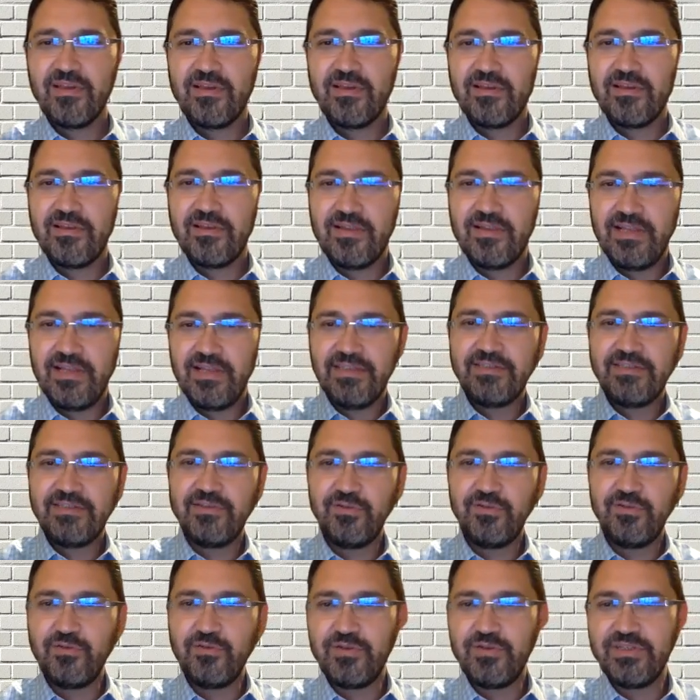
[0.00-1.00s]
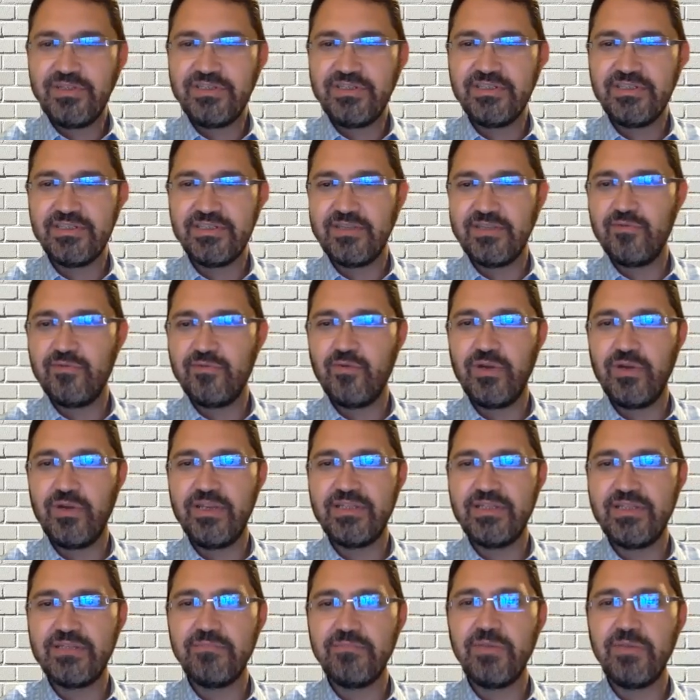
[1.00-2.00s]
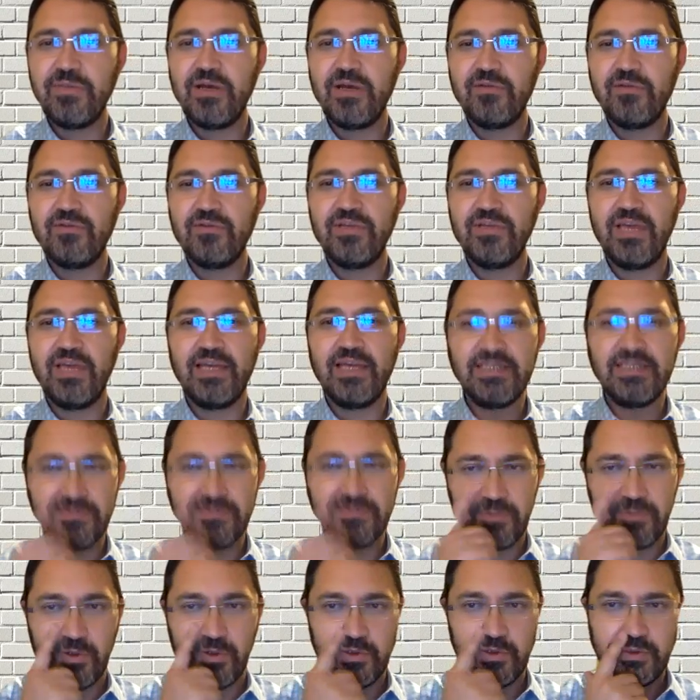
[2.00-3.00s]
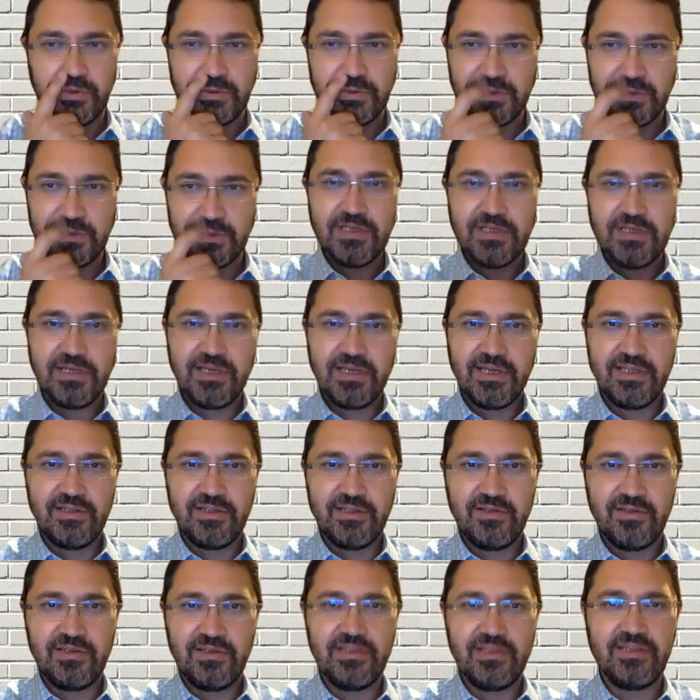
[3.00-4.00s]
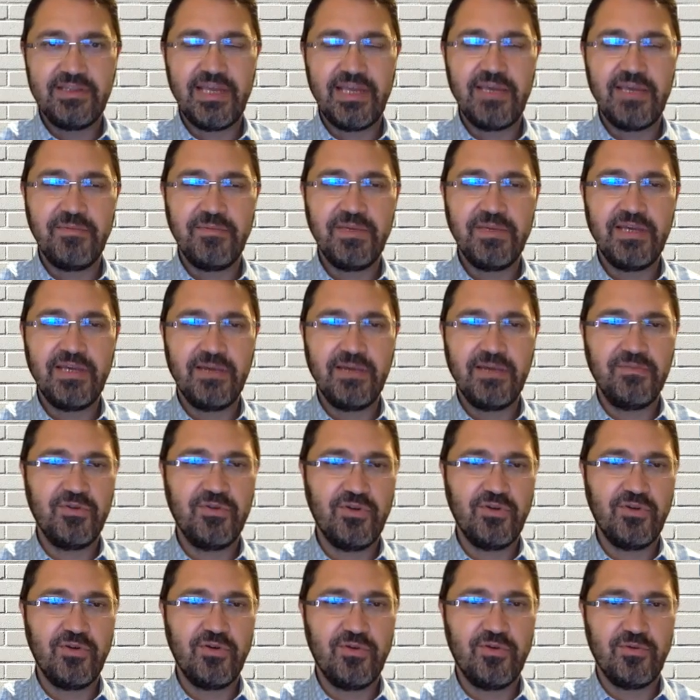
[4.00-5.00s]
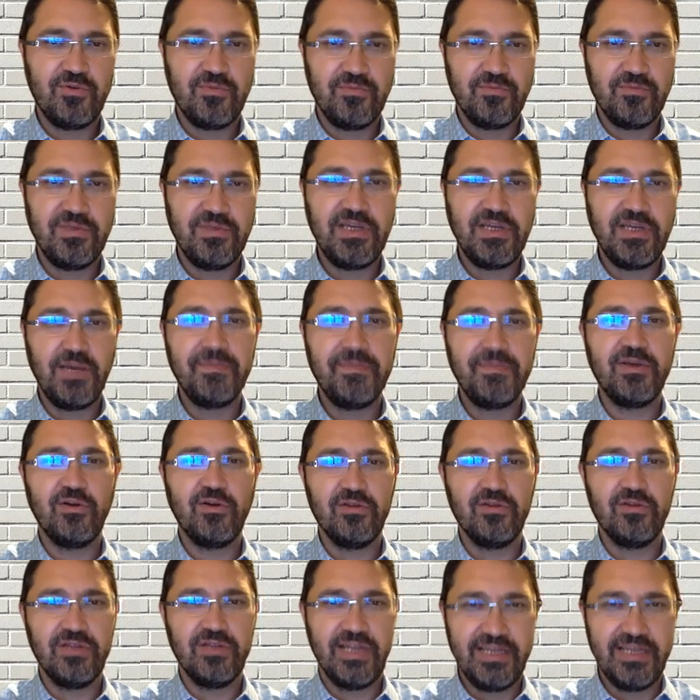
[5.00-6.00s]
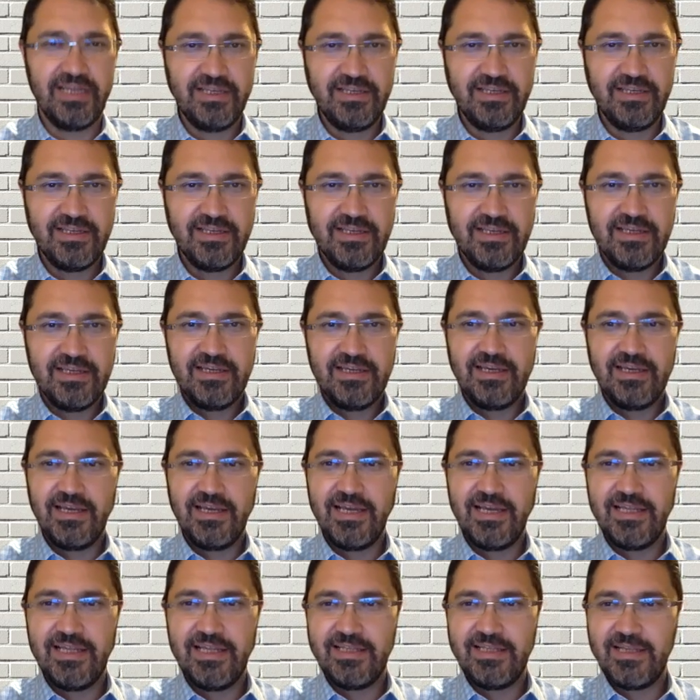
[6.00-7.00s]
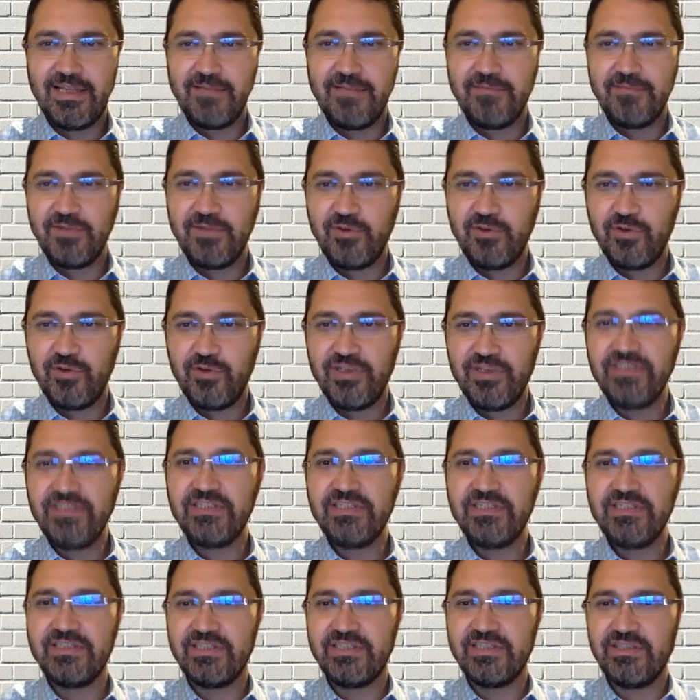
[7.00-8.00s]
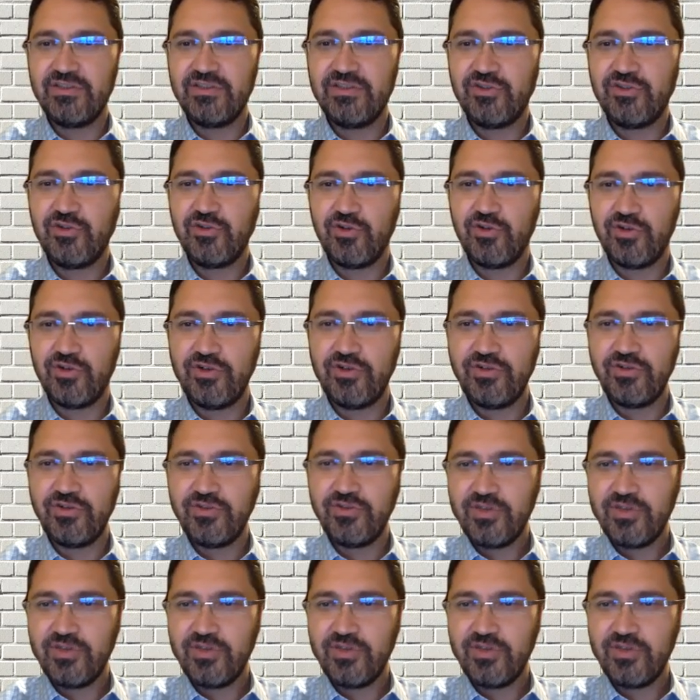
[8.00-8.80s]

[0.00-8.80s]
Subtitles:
Last two questions, and one is about the expos, and they become, becoming online. And the question is, in short,